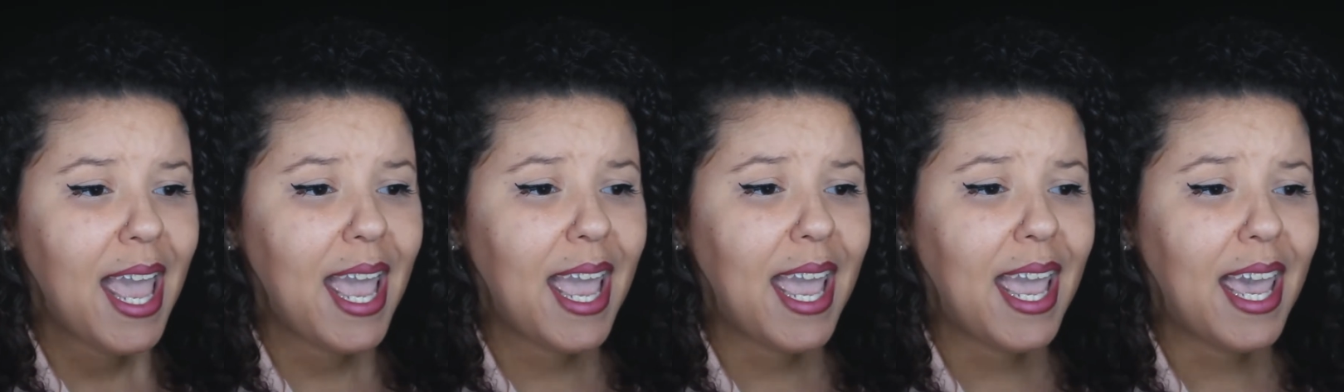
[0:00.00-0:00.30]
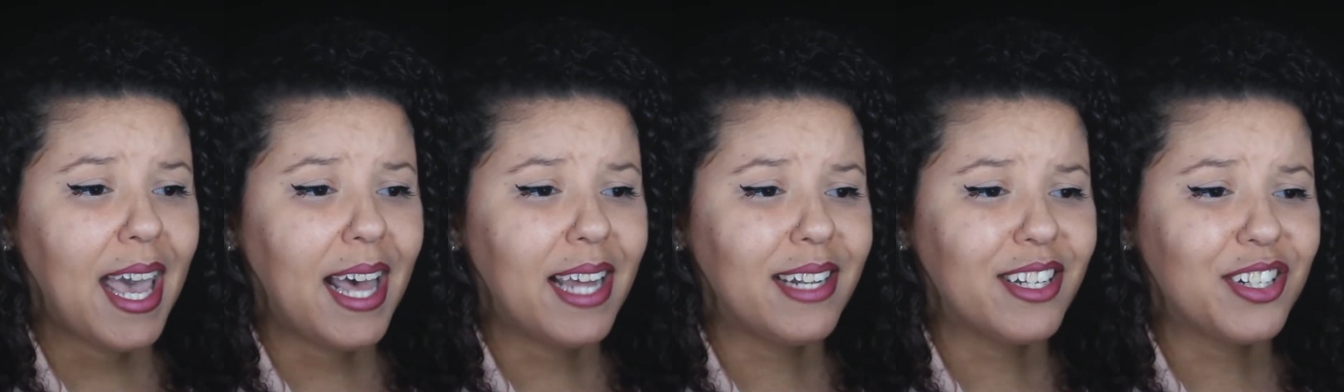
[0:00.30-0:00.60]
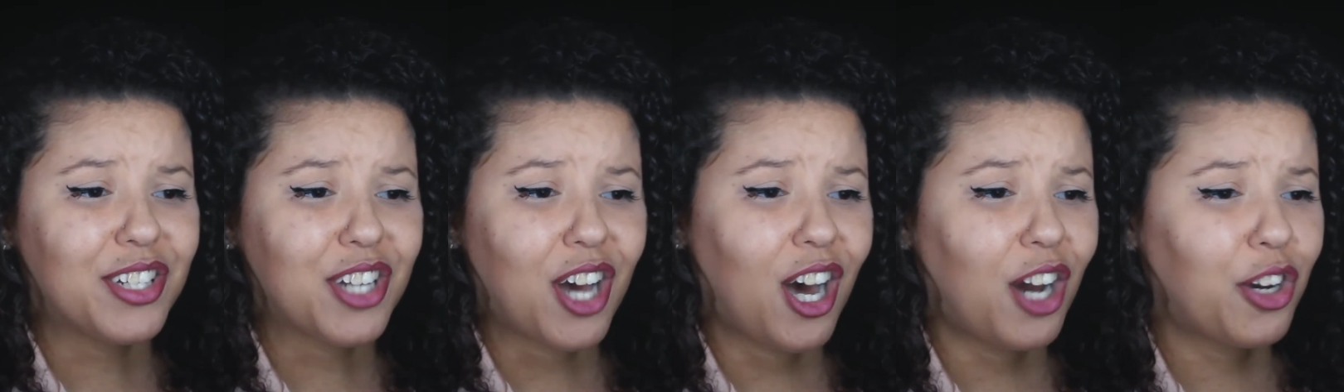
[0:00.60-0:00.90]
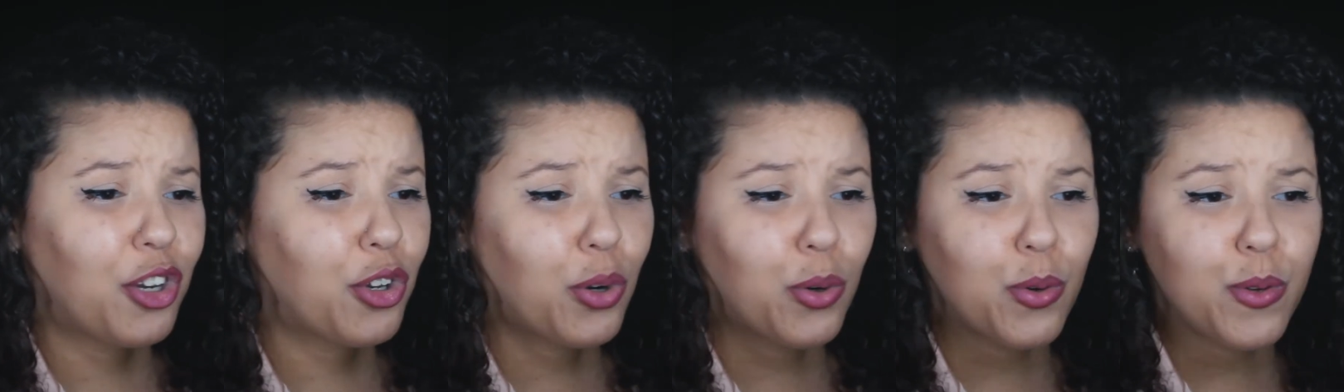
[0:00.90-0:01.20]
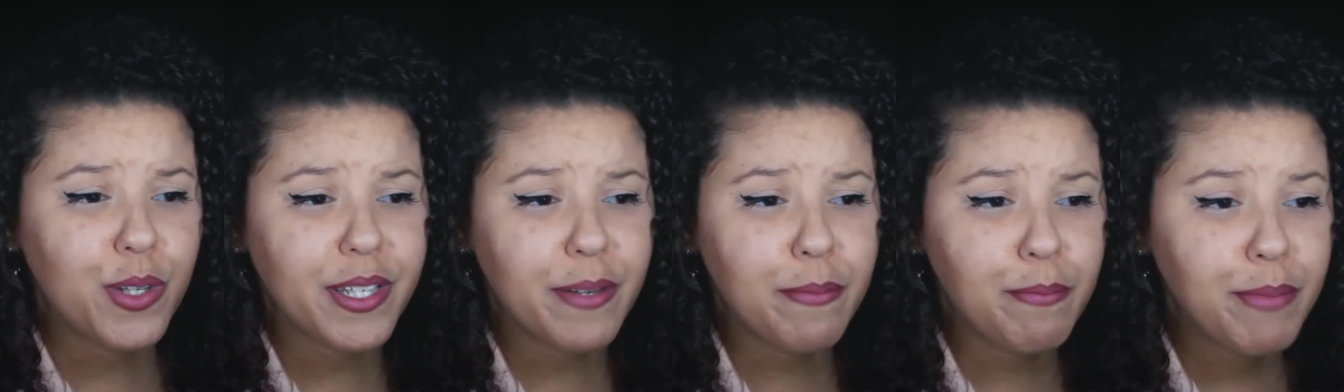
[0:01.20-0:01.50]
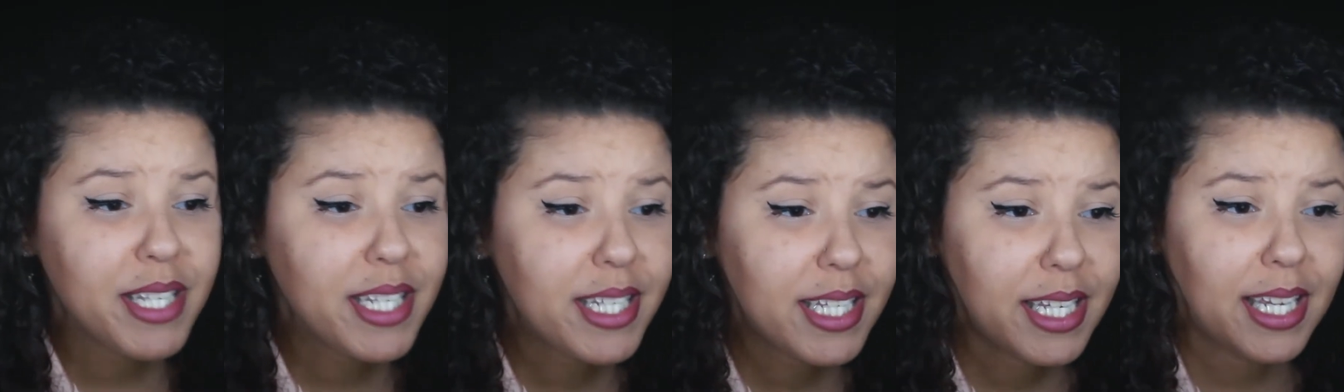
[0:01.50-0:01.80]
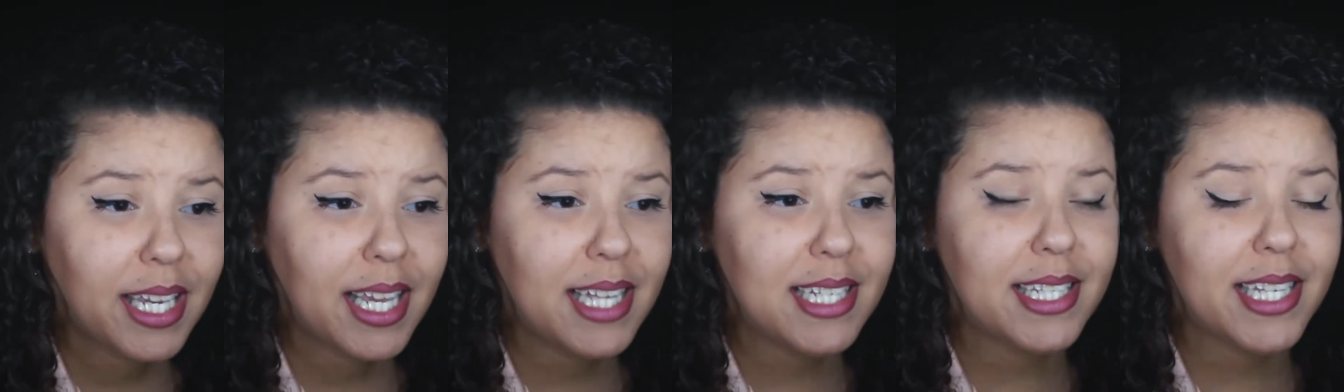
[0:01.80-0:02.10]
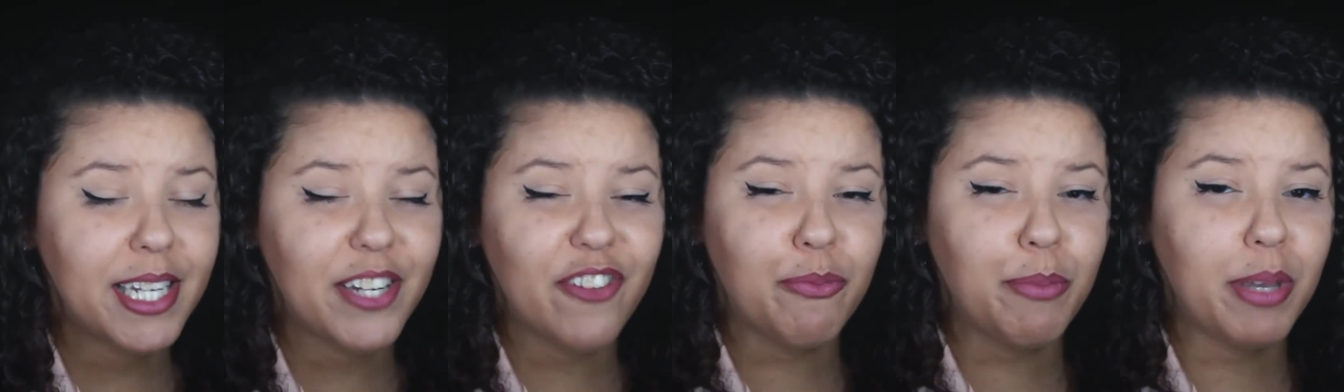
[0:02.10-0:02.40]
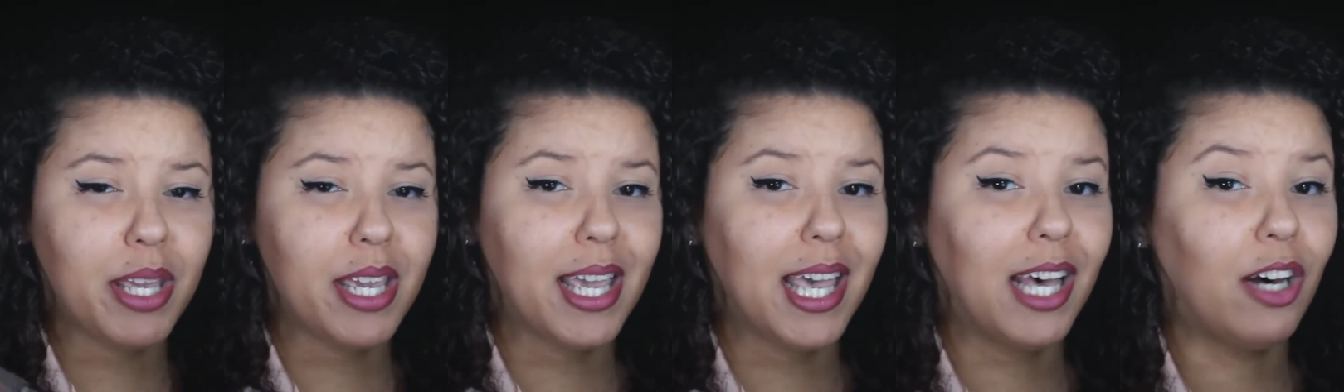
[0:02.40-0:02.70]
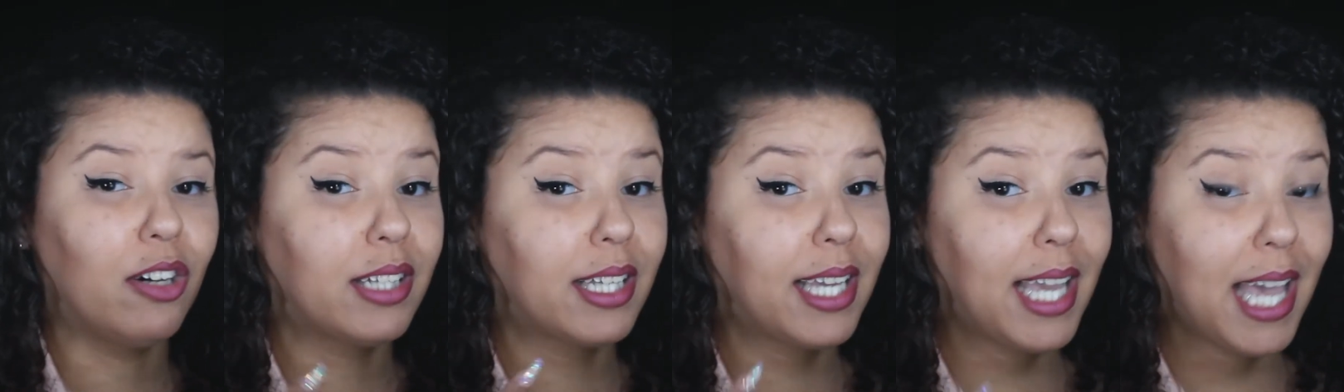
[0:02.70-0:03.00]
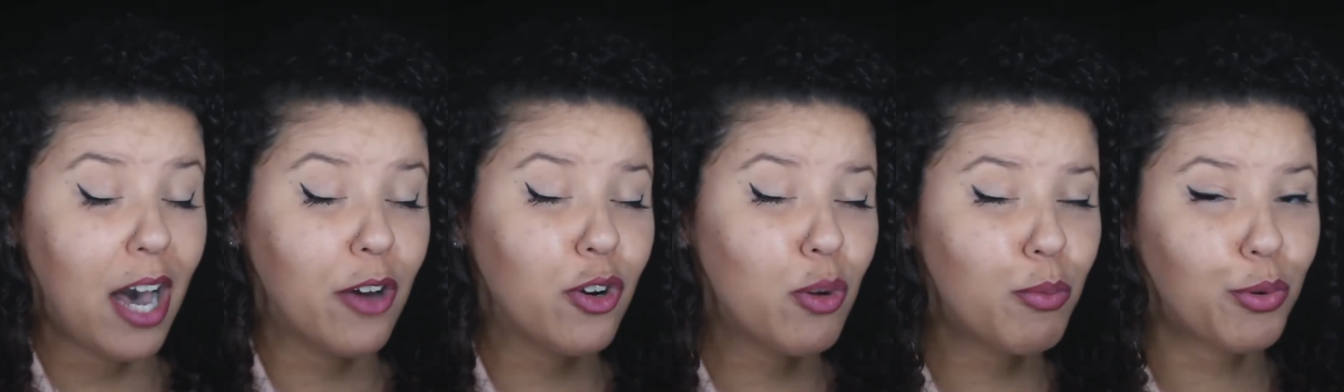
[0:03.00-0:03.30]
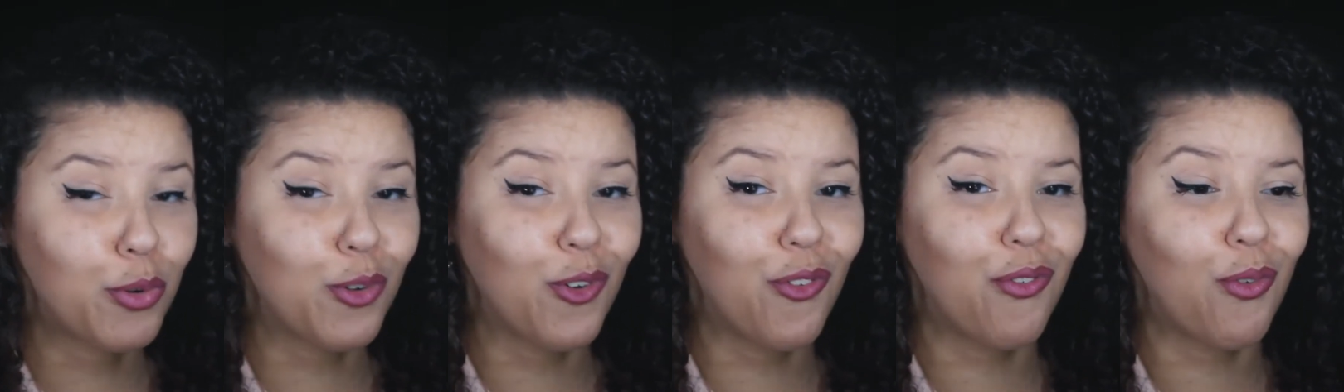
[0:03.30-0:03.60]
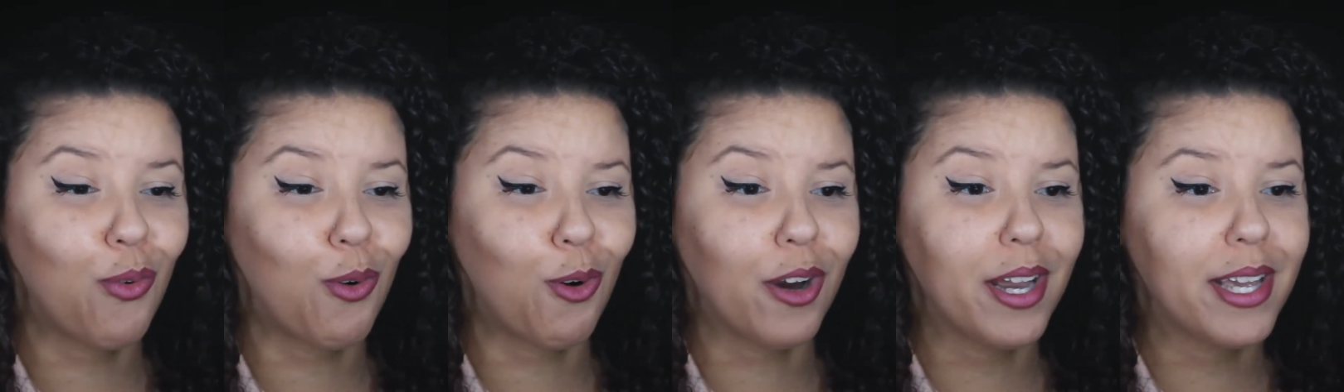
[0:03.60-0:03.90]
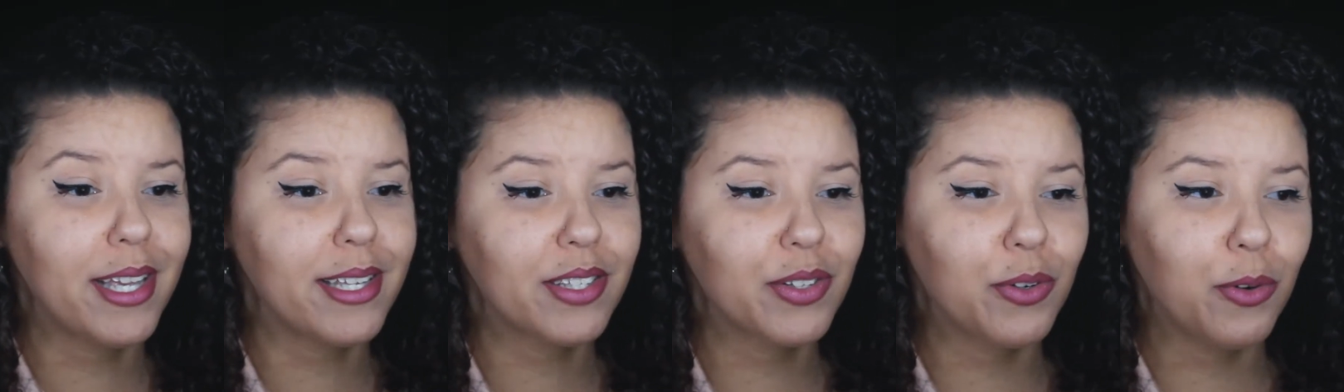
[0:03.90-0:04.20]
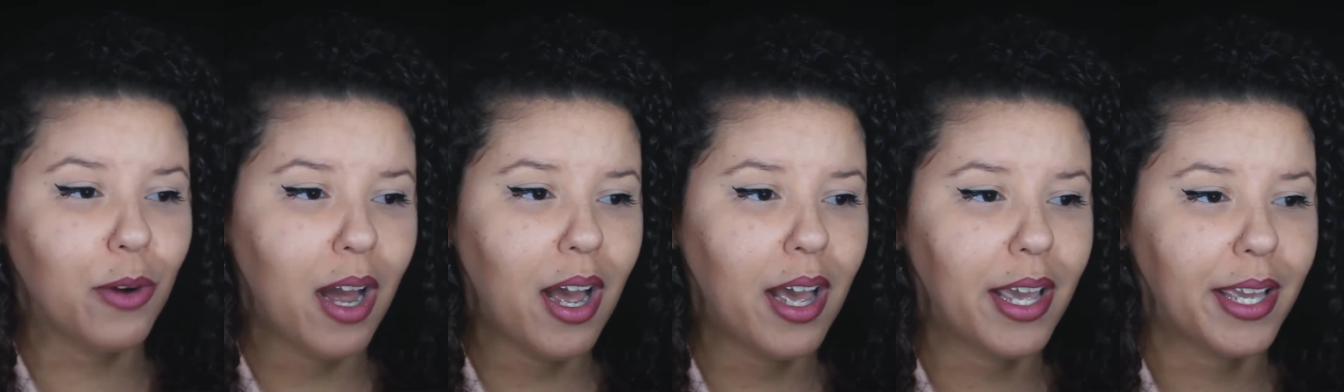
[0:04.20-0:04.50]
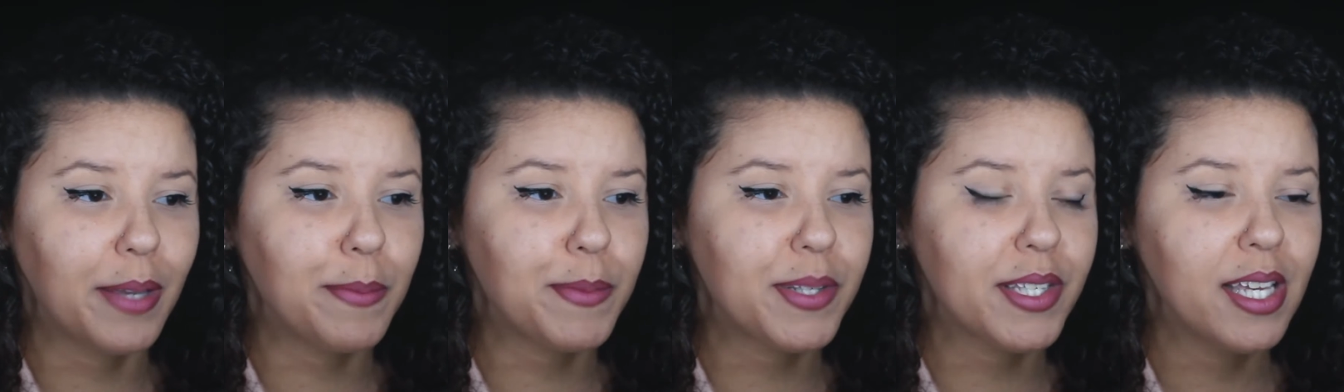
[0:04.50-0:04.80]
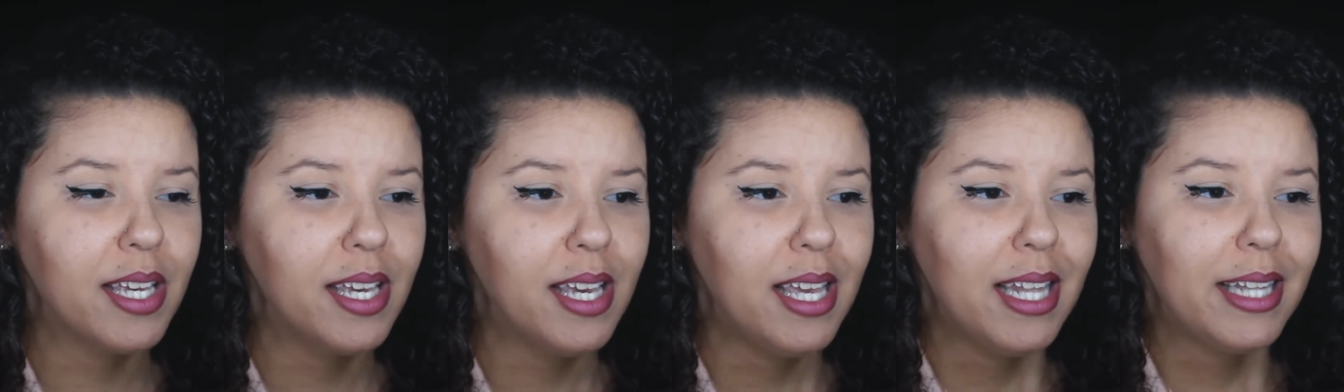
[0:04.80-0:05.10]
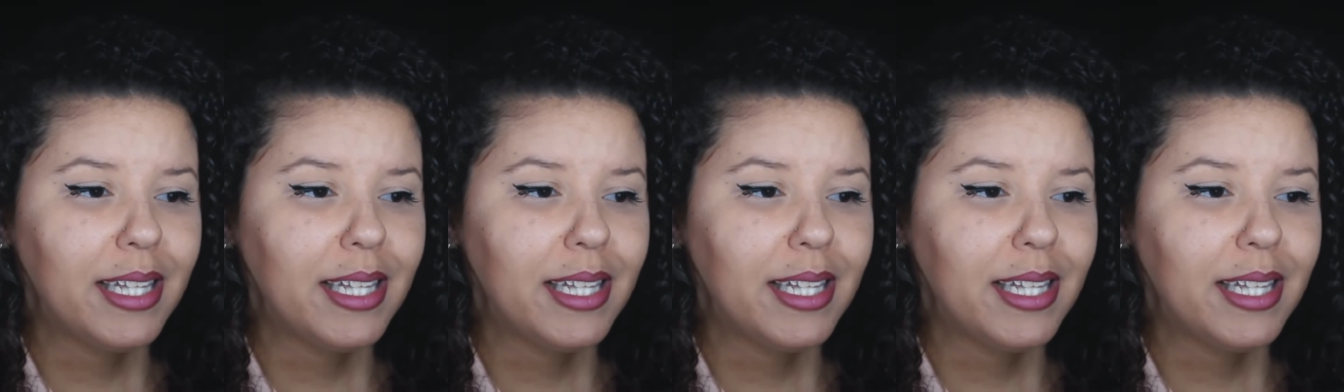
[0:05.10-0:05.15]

and Don goes missing instead of being held accountable for his crimes,